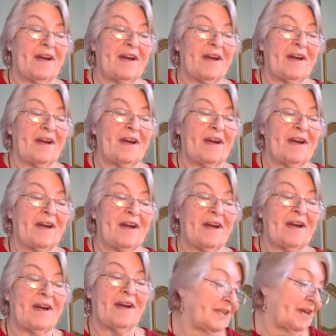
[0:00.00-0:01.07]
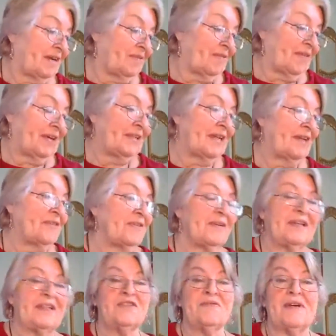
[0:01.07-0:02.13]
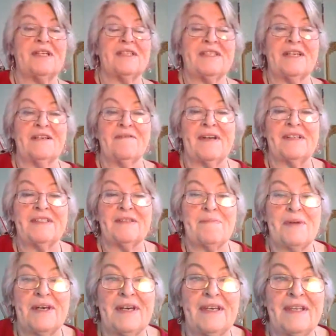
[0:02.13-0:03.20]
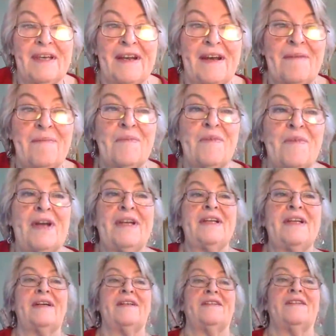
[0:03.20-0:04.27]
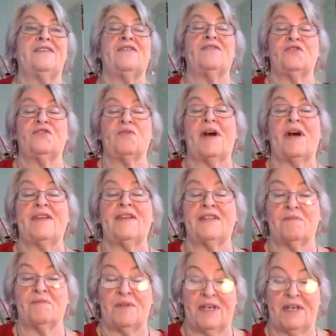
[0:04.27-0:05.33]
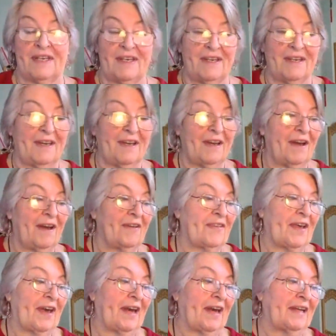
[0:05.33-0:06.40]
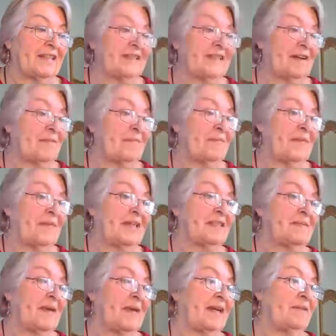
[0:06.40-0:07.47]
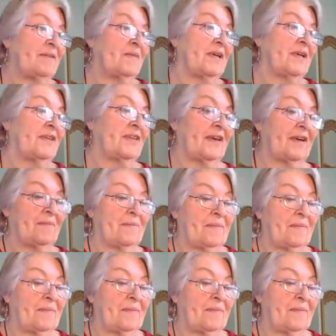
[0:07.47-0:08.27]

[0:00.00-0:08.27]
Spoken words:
and I found another interesting recipe that I'm ready to try this week. That is made with a